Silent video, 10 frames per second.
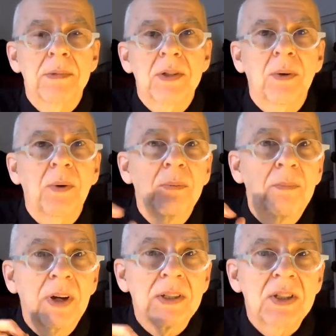So
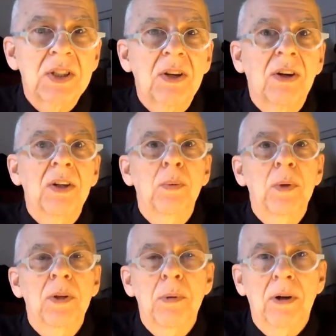started
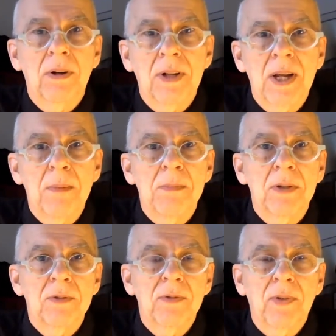with paradigm,
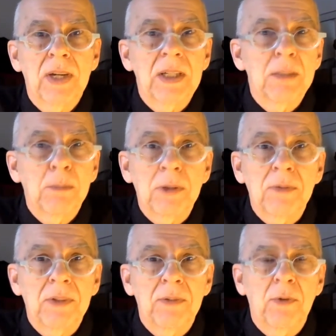defined it
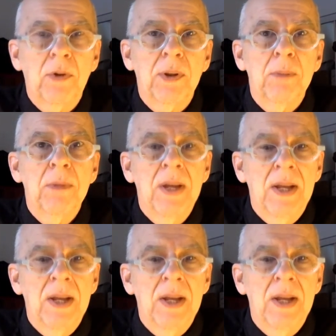briefly for them.